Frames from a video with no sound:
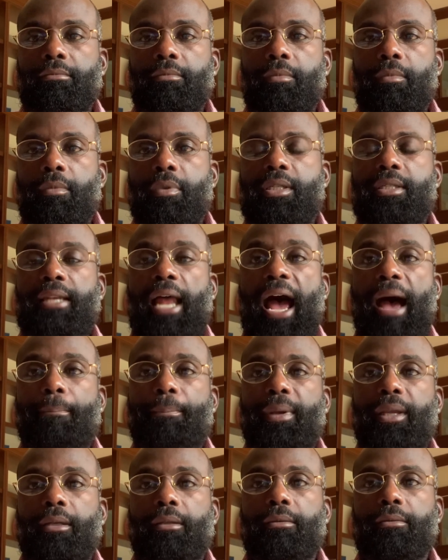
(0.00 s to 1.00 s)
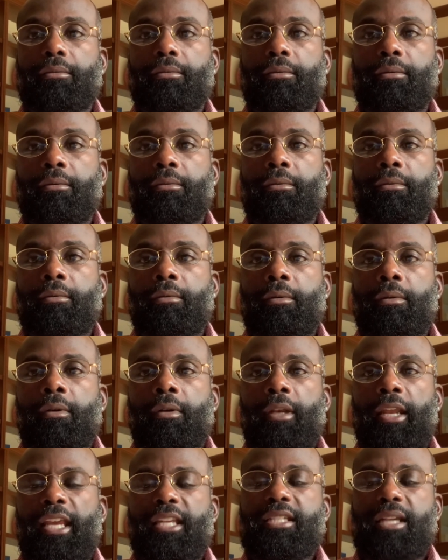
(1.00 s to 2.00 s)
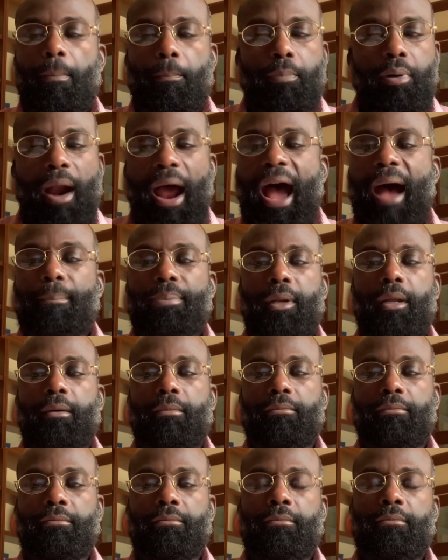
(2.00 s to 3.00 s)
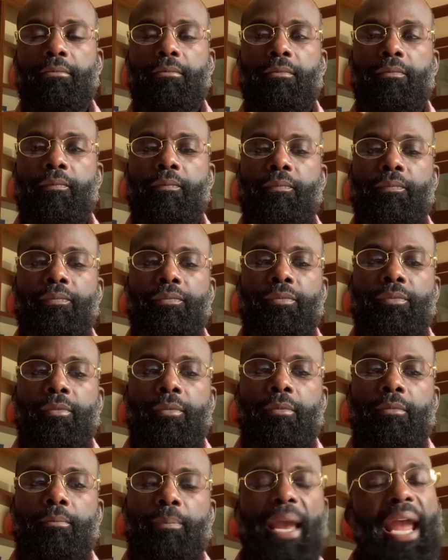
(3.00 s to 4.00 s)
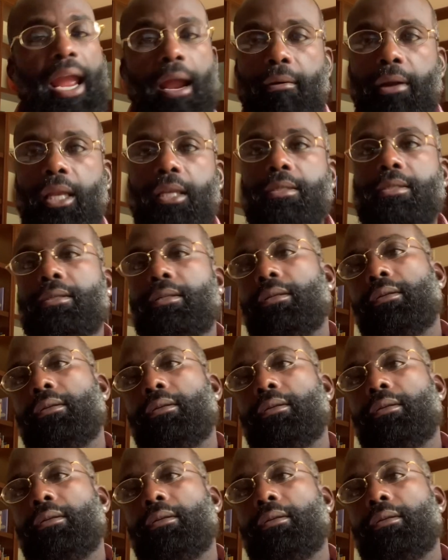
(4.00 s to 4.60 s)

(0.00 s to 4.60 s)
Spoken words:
Stop it. It's a problem. Parents,